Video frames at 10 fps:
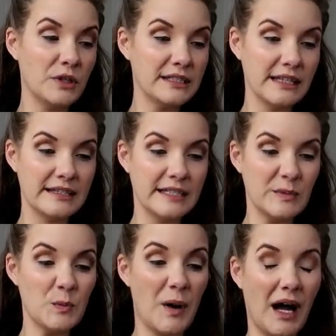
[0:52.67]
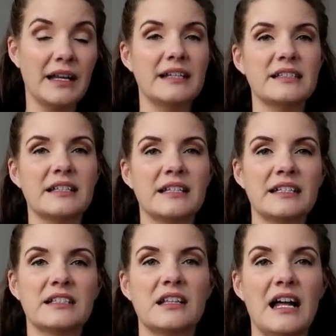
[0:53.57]
princess seamed bodice. I
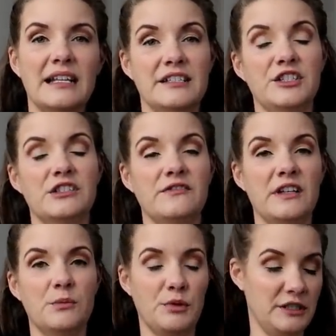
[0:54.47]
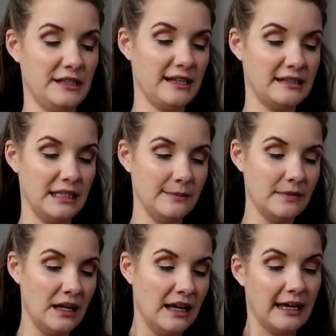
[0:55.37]
think it's a lot easier to fit a princess
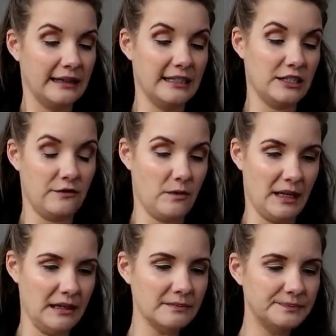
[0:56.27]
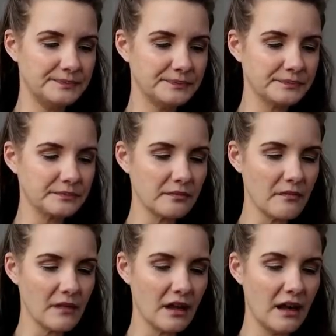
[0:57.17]
seam, at least for me.
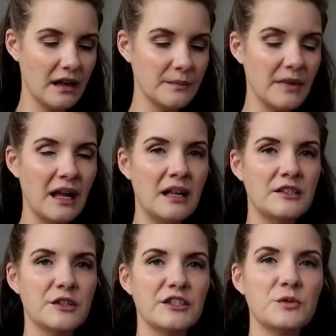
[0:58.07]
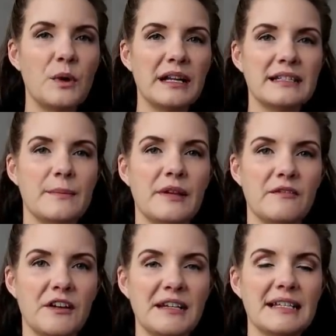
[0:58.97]
Um, so I just wanted something
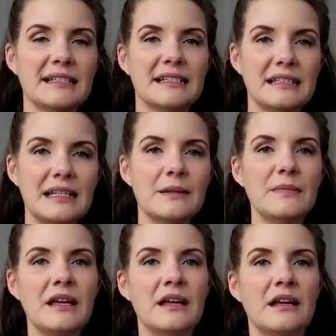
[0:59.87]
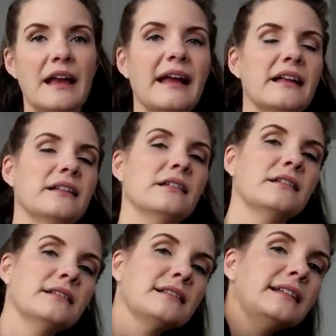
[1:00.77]
very slim and
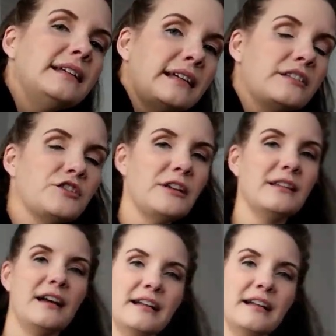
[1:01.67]
sleek and straight